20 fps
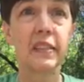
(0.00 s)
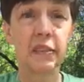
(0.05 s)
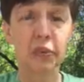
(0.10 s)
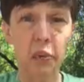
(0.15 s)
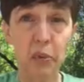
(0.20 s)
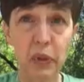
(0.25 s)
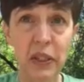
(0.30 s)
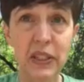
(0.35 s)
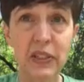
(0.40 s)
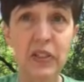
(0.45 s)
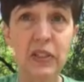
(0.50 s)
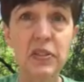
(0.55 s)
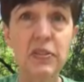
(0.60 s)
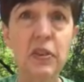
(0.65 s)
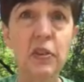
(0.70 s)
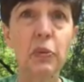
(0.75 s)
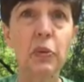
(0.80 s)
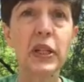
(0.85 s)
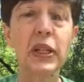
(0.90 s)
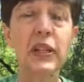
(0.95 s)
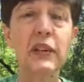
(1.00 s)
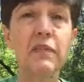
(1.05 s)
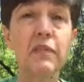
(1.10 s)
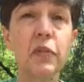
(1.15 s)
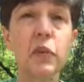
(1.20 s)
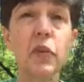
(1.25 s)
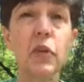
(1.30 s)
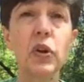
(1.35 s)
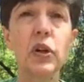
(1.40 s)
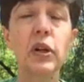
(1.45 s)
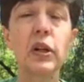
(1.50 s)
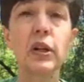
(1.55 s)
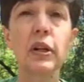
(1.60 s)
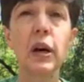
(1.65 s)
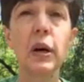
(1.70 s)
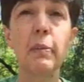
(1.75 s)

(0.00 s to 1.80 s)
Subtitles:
The readers are reading for